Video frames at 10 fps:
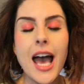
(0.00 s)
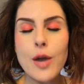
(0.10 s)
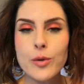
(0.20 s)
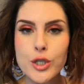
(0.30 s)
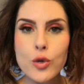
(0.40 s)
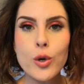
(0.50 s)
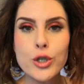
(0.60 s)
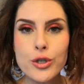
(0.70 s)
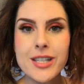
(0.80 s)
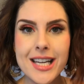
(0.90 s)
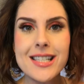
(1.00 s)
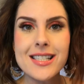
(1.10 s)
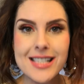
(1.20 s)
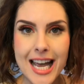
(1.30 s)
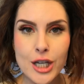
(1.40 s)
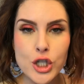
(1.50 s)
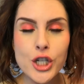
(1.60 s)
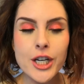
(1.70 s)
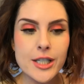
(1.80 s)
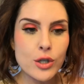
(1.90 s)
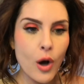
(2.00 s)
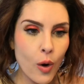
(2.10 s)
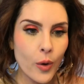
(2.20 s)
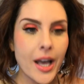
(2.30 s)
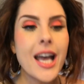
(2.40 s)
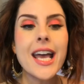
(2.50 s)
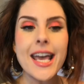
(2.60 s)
and restores your skin's texture and tone.